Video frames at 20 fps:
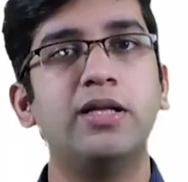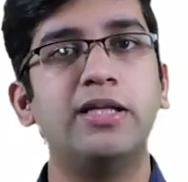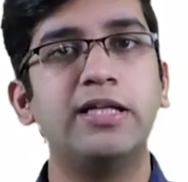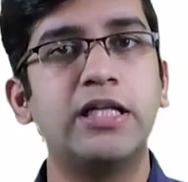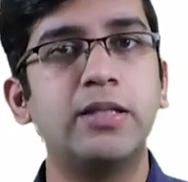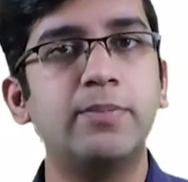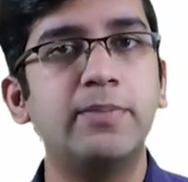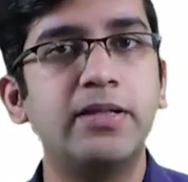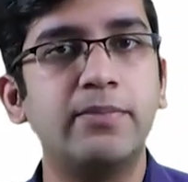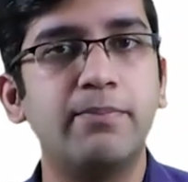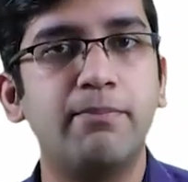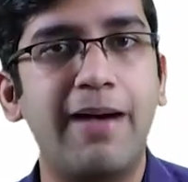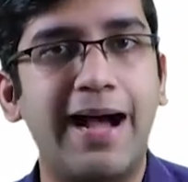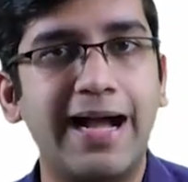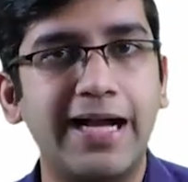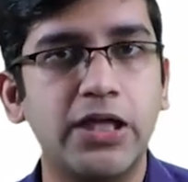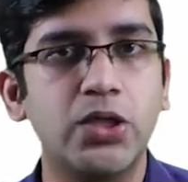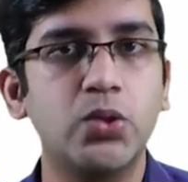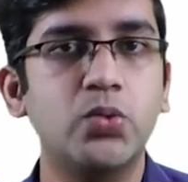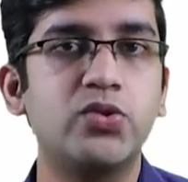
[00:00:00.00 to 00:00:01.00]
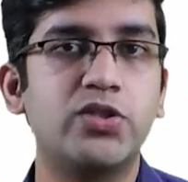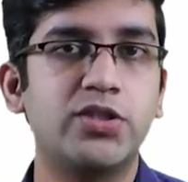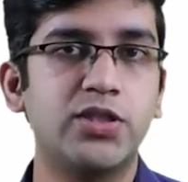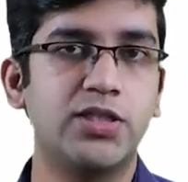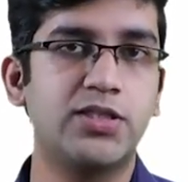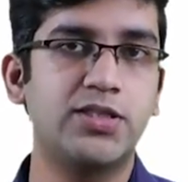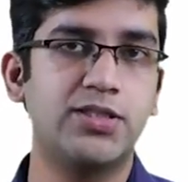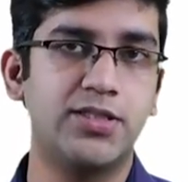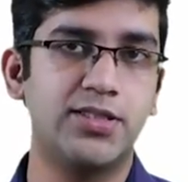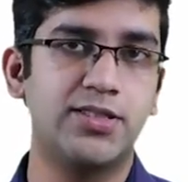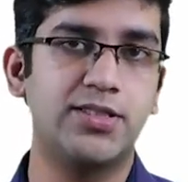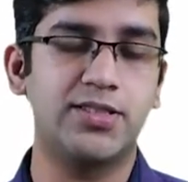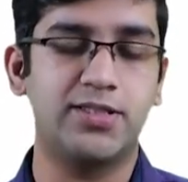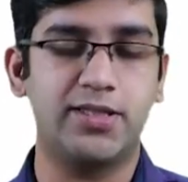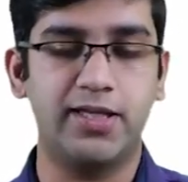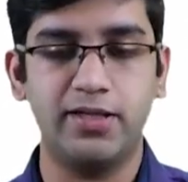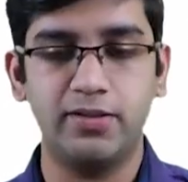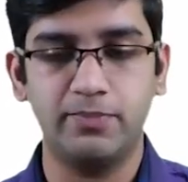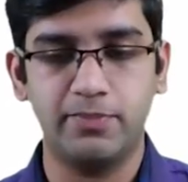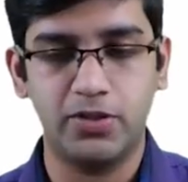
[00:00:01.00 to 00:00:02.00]
a little bit background search in this
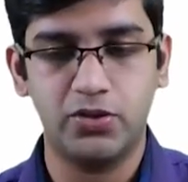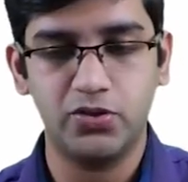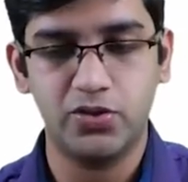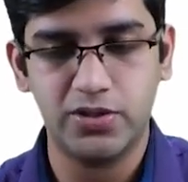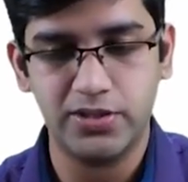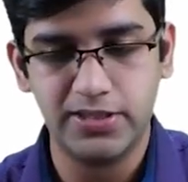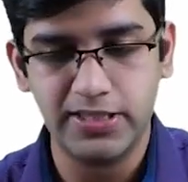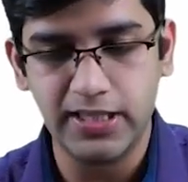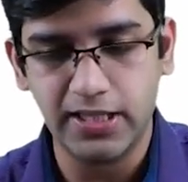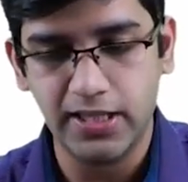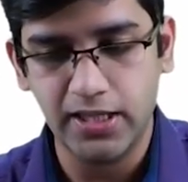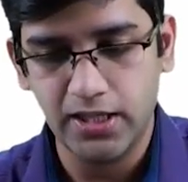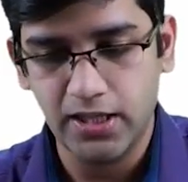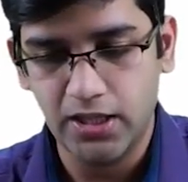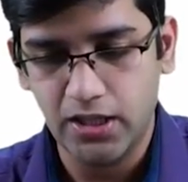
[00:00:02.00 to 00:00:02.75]
thing because see,